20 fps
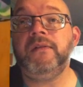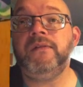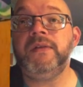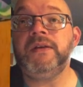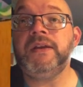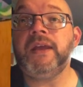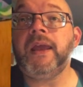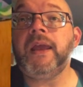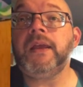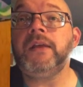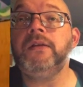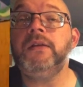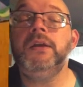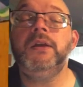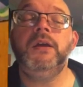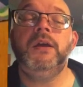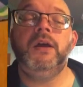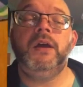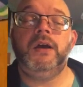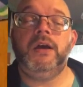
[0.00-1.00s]
of the deck,
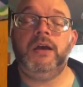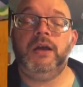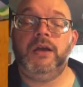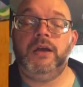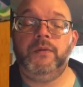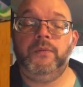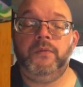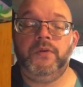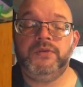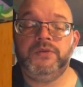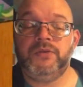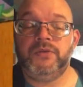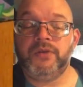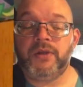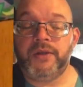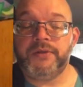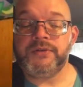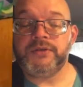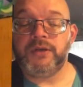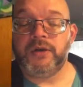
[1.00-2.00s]
what your
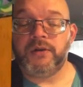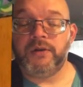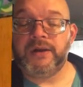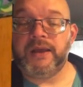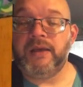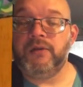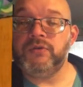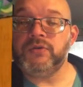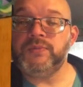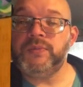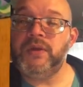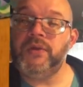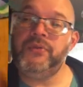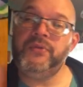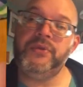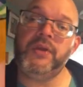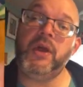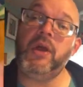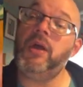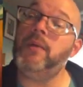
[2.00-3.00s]
thoughts are on how it's
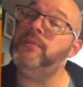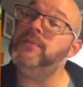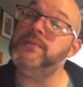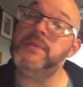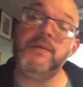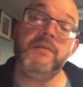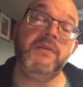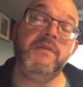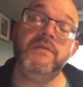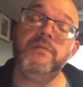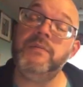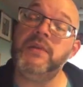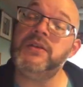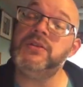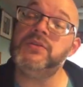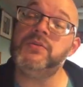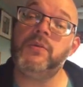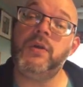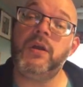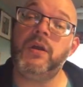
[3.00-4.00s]
built. Maybe even
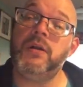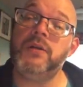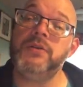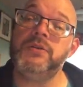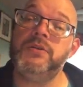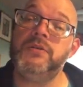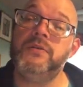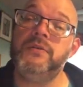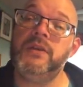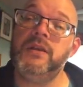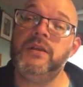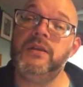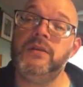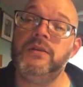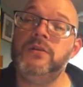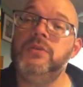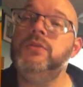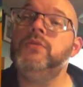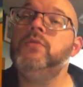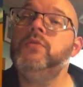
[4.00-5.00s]
mention what cards you think
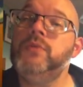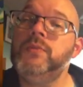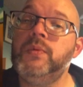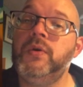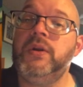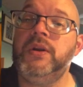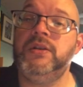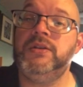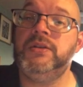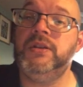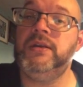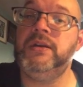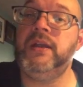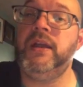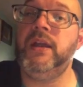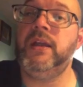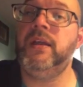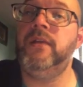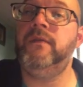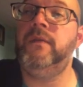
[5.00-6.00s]
you would put into the
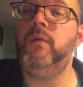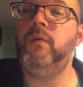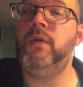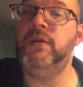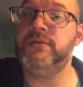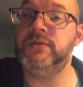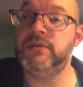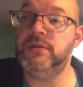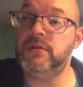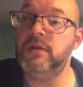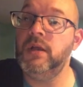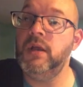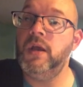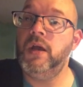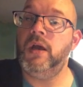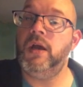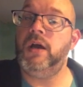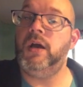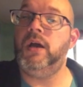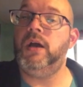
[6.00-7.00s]
deck if it wasn't,
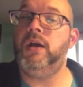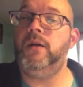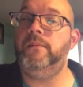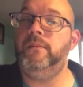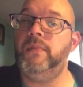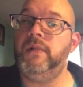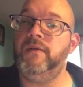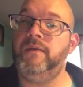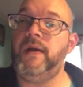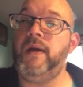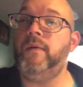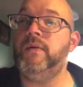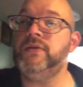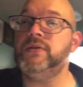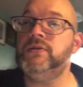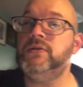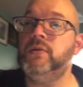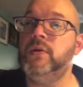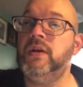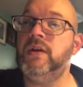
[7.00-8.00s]
if I
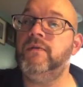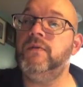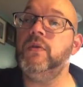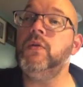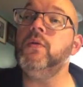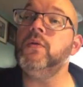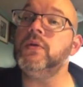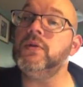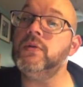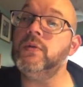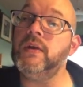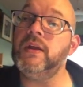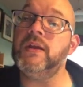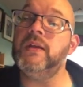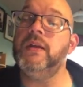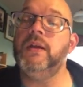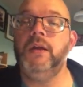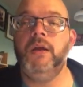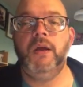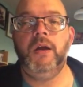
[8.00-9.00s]
wasn't doing it, if you were doing
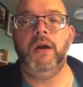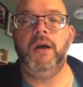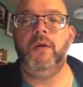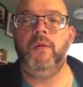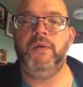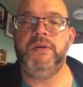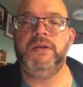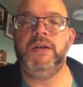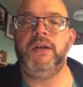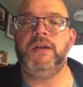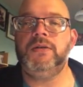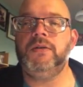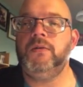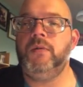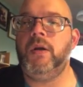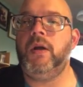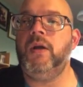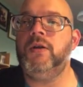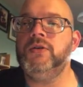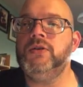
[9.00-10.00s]
it, what
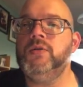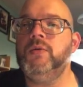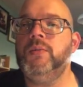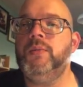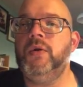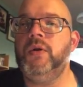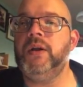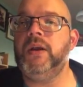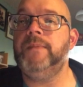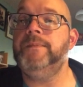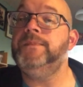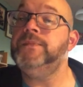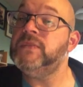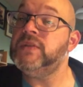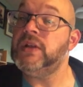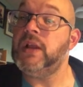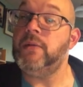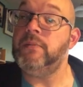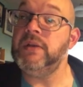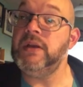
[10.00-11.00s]
cards you would put in.
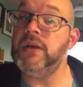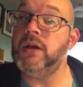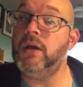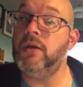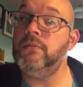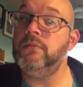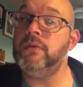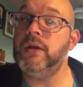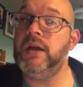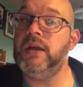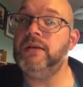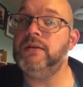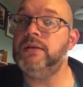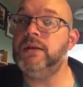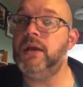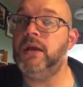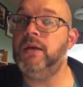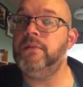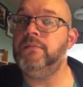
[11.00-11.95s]
So let me know, and